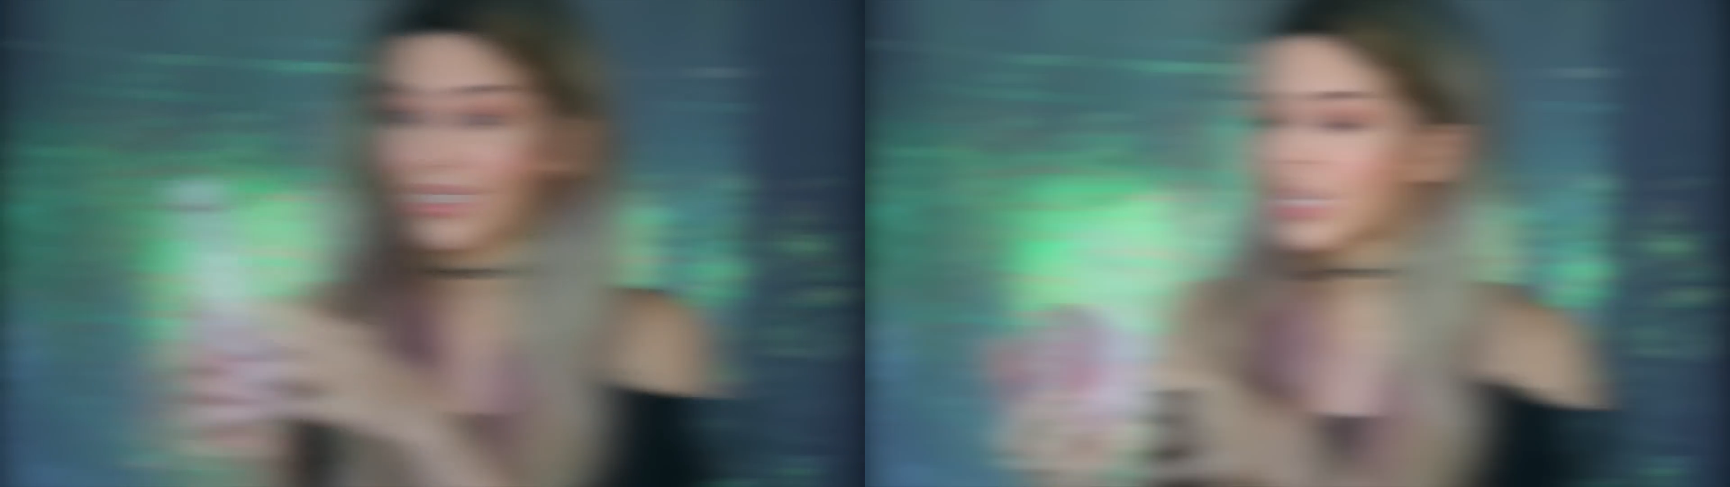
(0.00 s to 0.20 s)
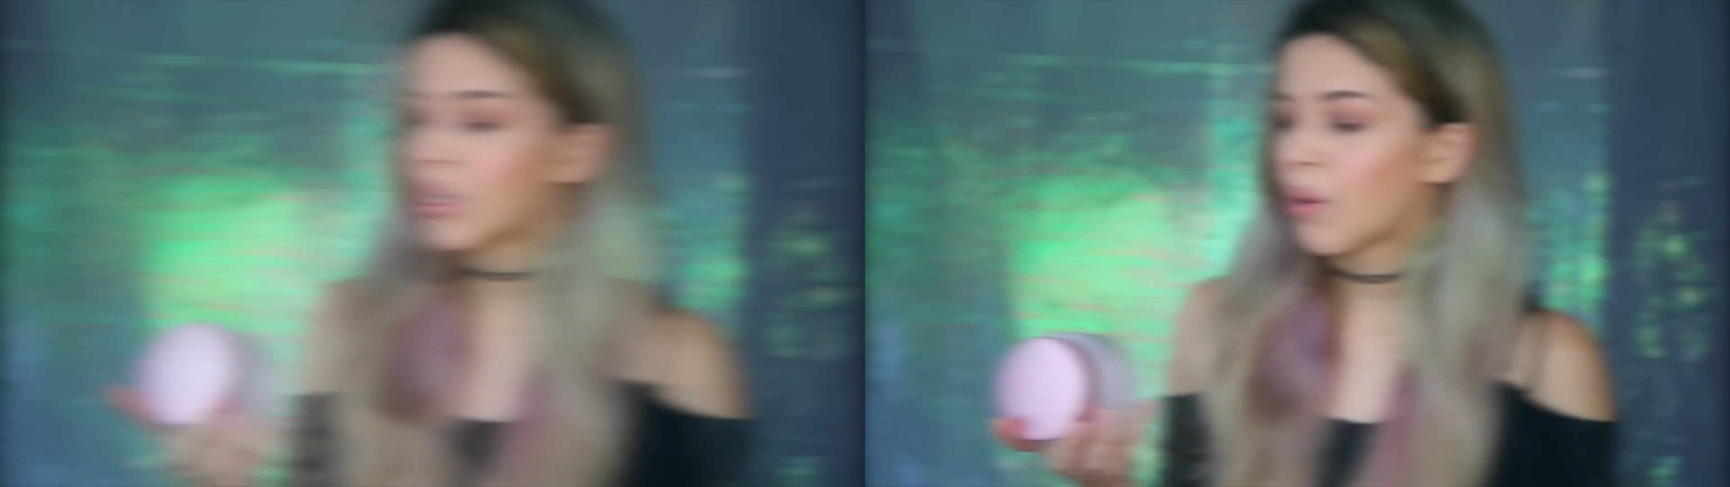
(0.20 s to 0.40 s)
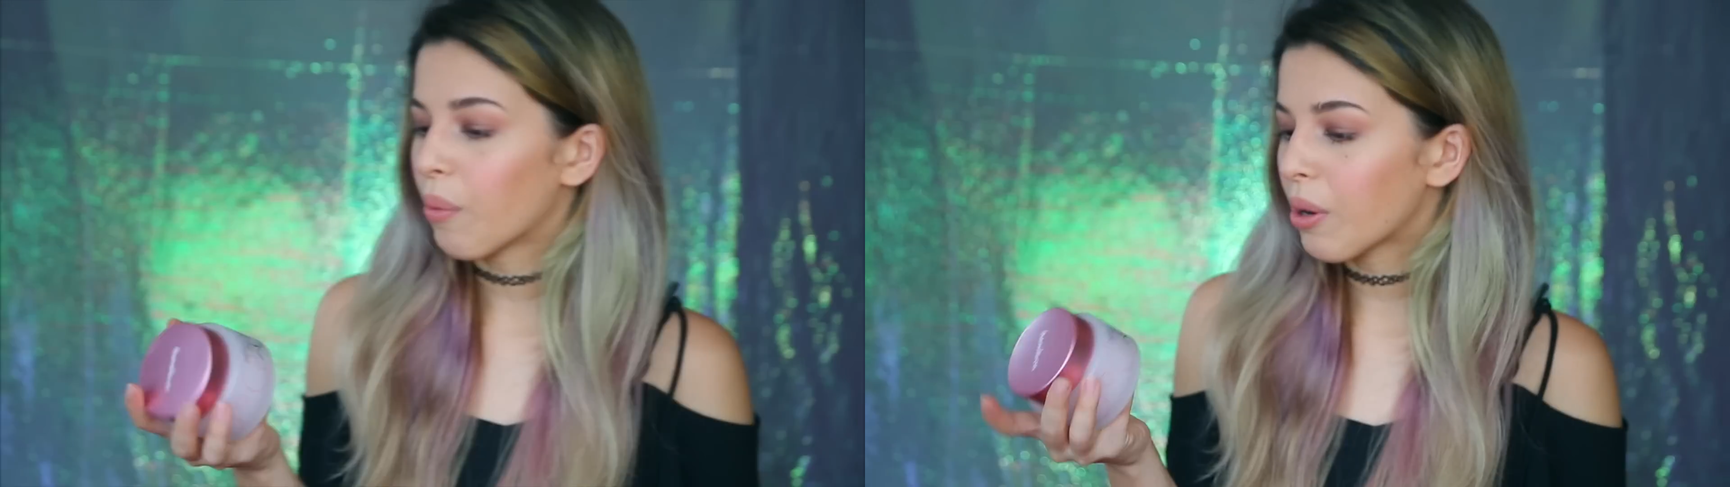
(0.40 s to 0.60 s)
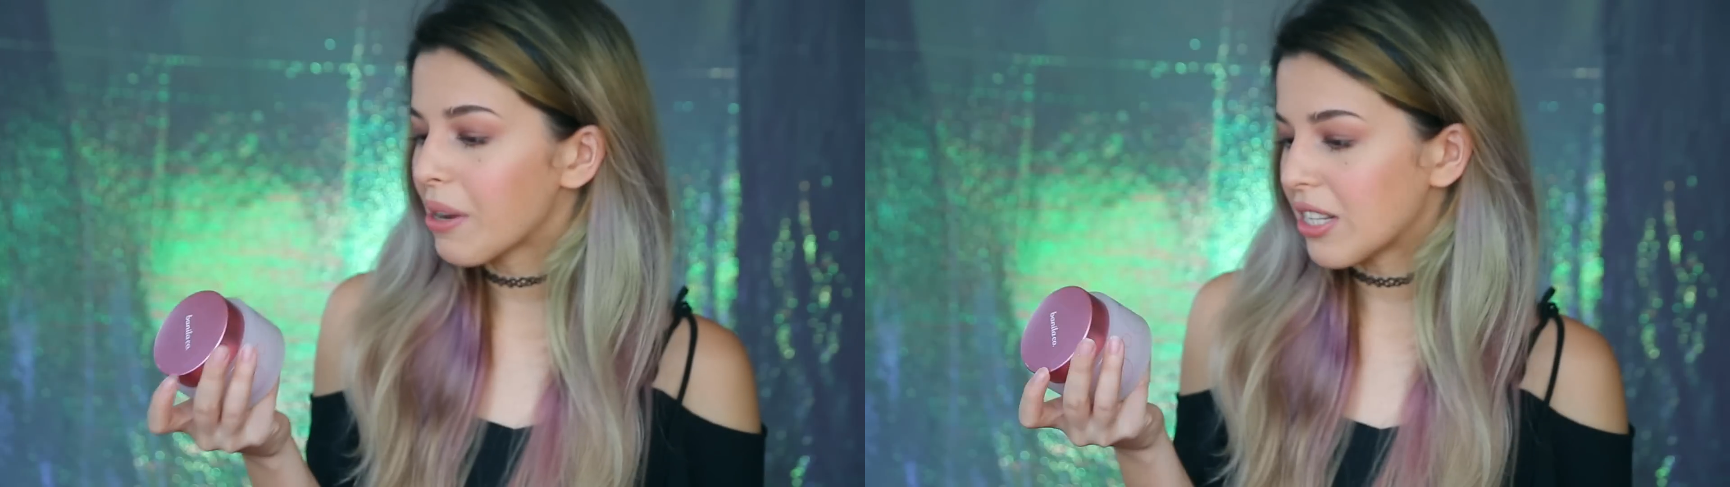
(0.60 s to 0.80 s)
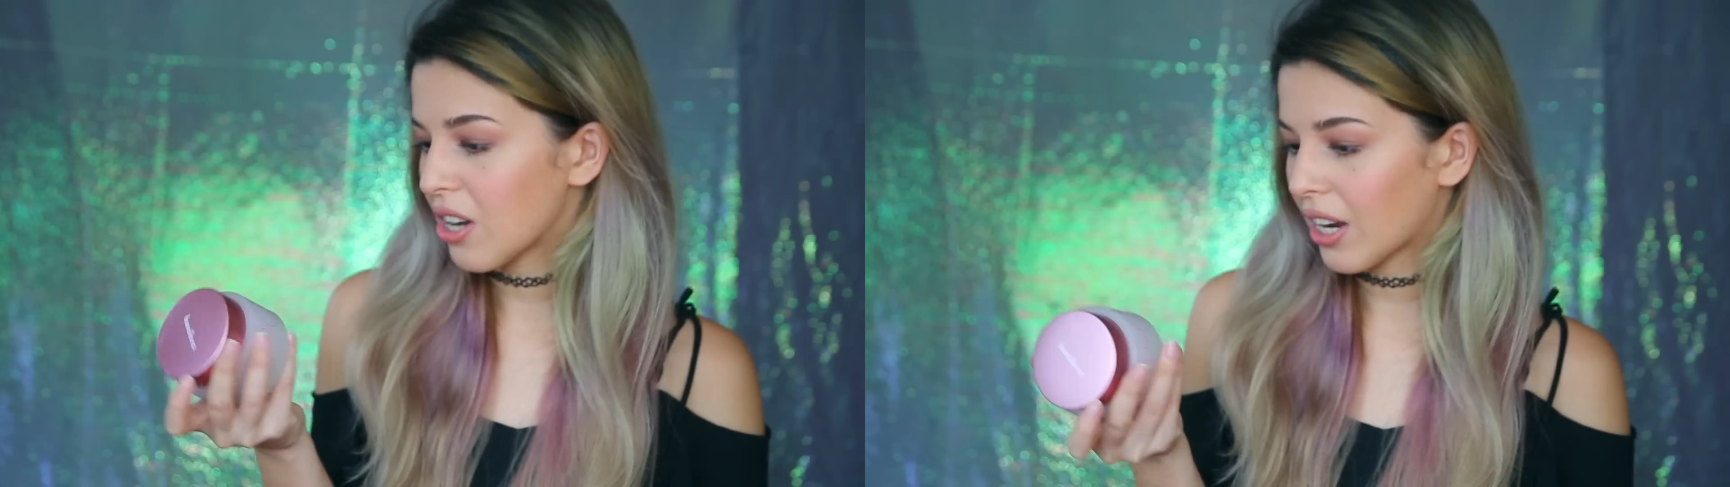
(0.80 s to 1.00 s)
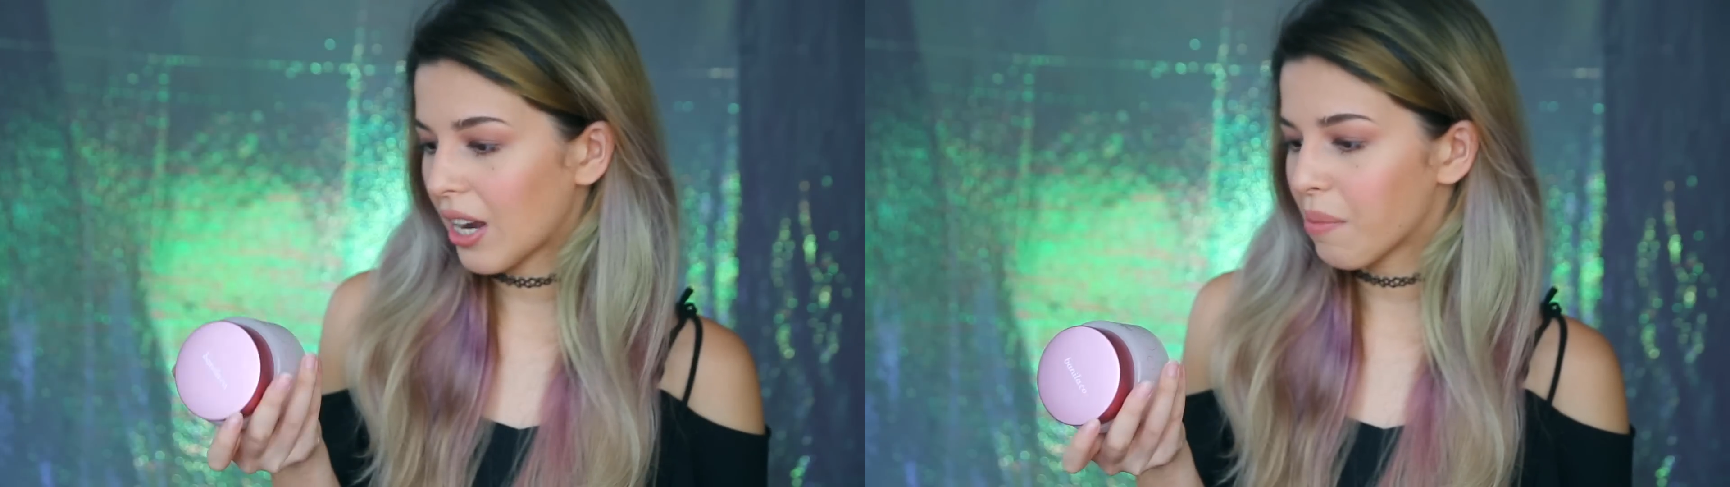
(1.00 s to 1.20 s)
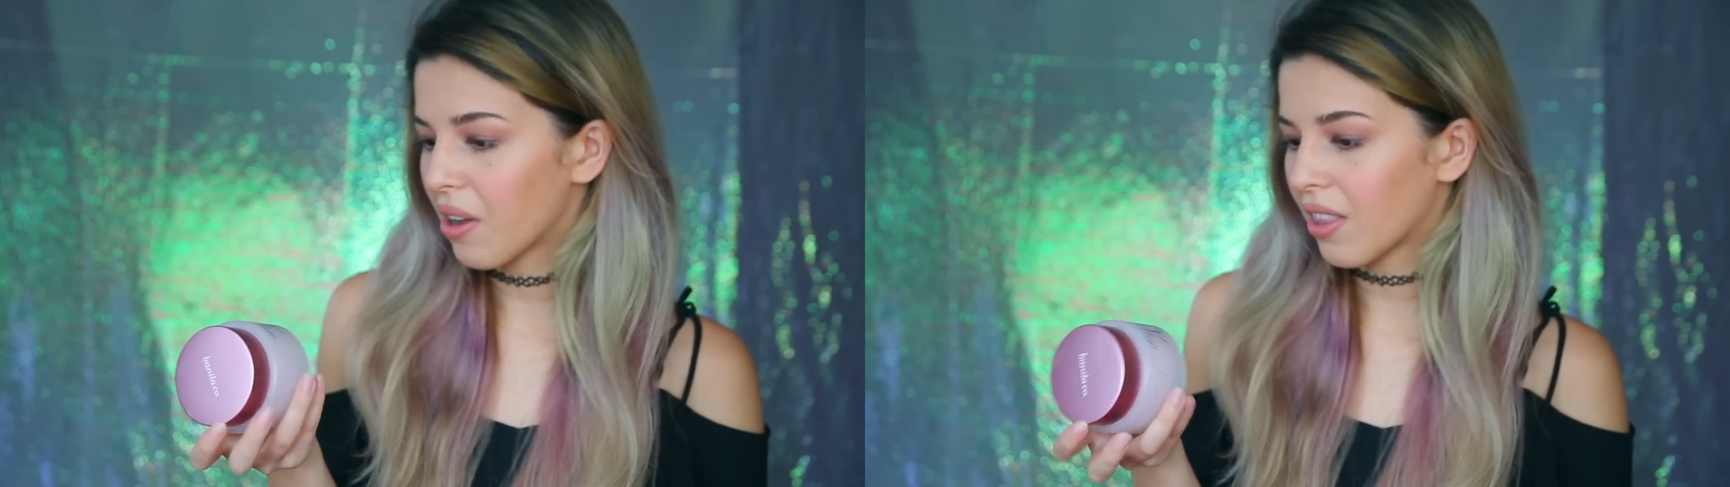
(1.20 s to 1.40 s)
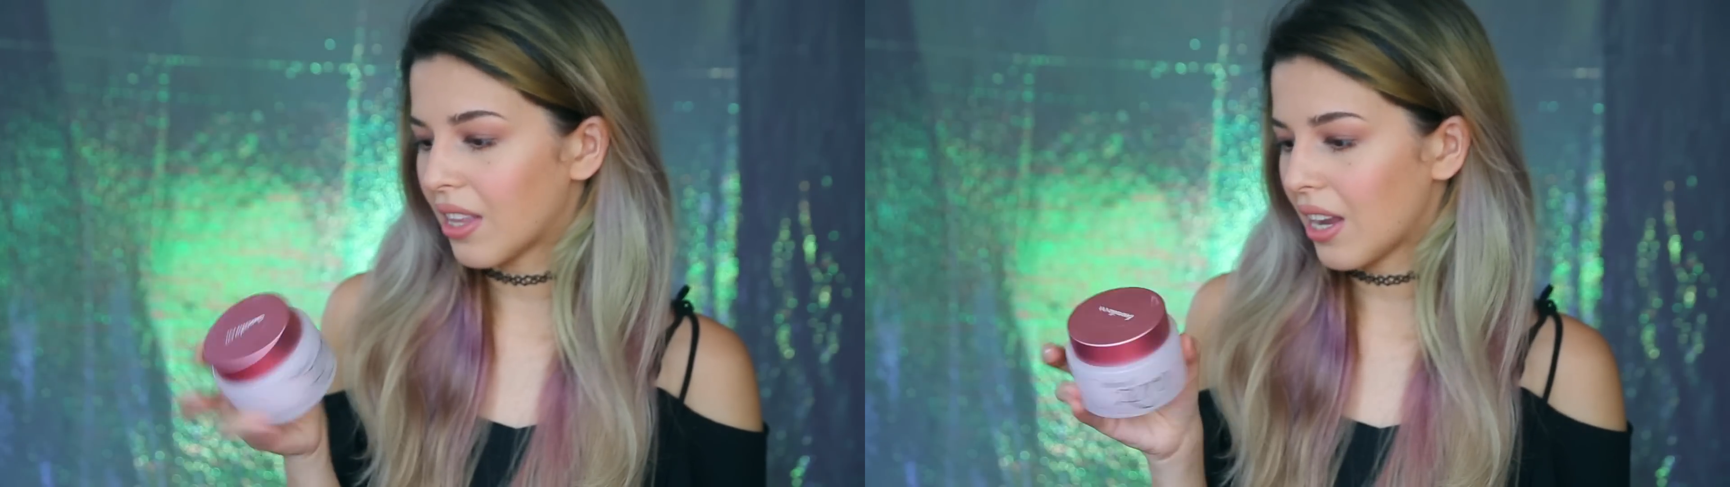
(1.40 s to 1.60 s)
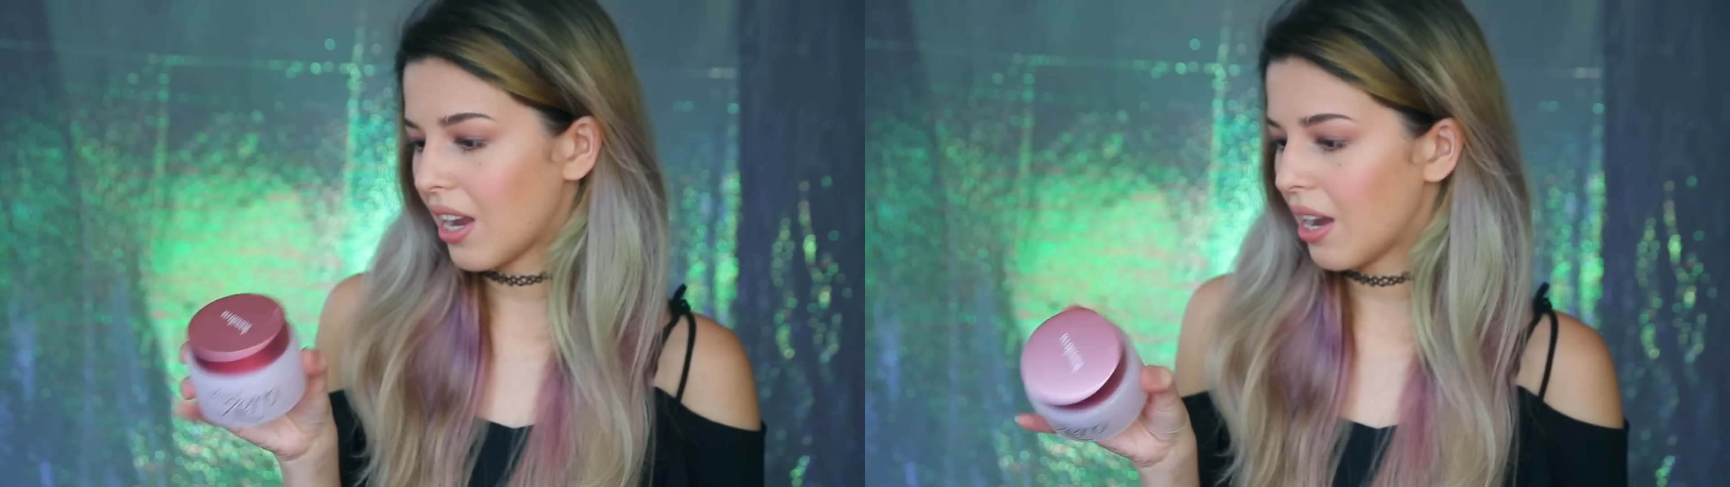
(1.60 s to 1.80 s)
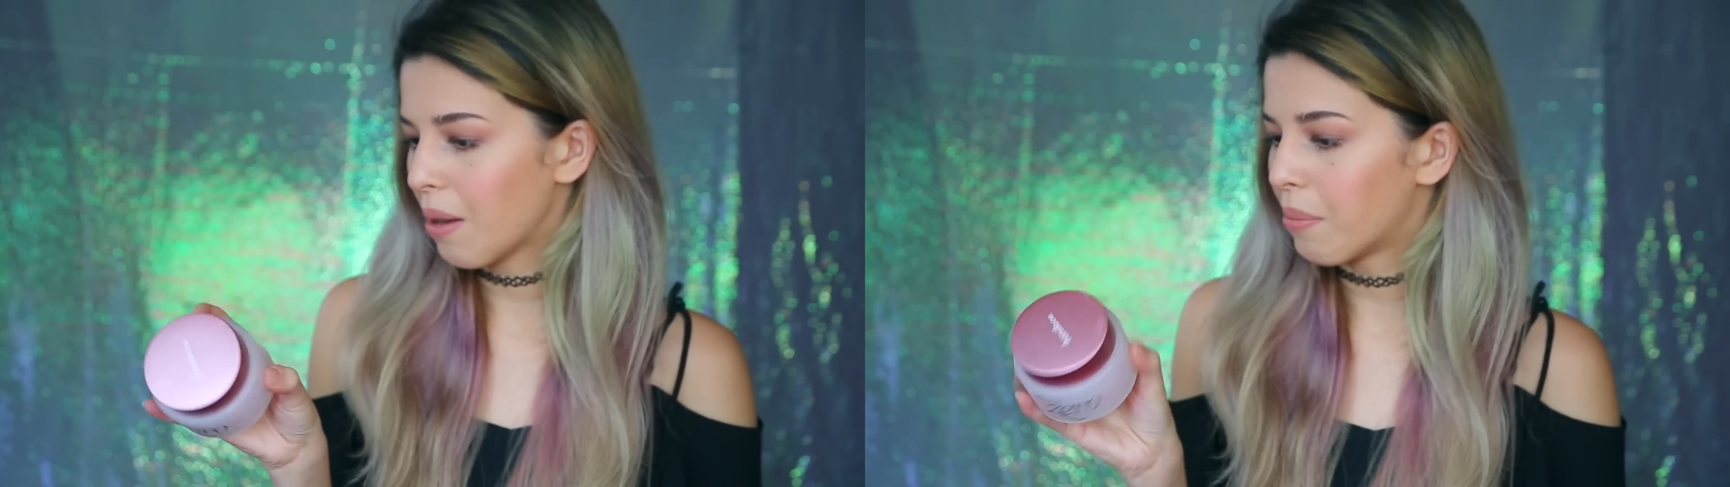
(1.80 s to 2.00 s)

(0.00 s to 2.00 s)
So I'm going to be talking about the